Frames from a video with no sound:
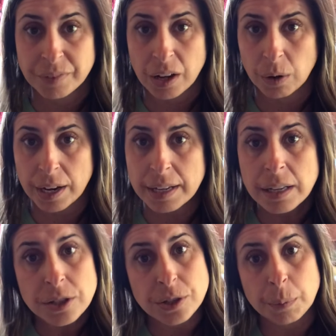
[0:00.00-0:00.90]
Okay,
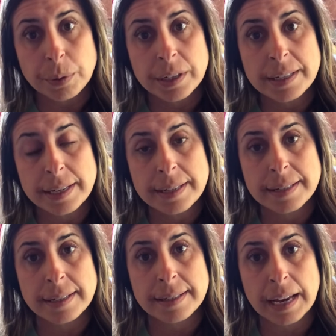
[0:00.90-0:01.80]
so pretty
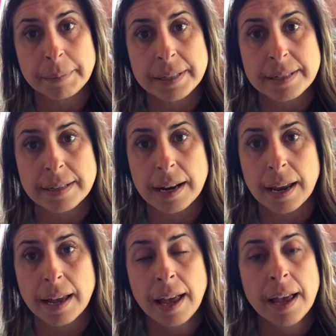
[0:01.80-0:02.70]
easy assignments today.